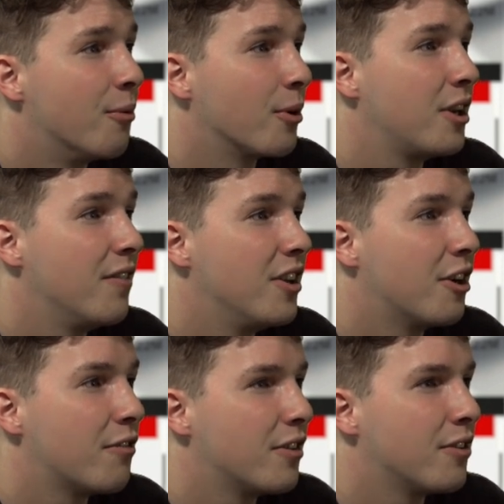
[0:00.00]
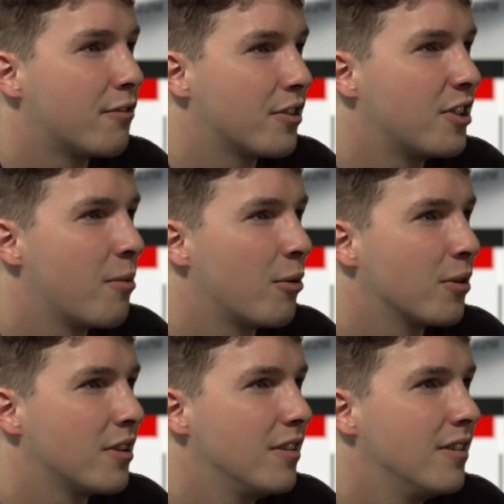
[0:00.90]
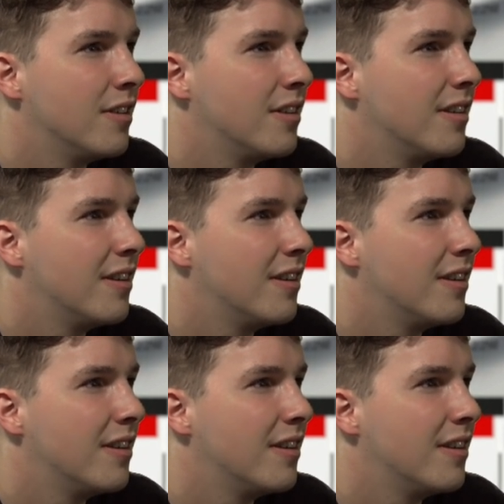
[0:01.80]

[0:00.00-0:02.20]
Rookie of the Year, first team all rookie.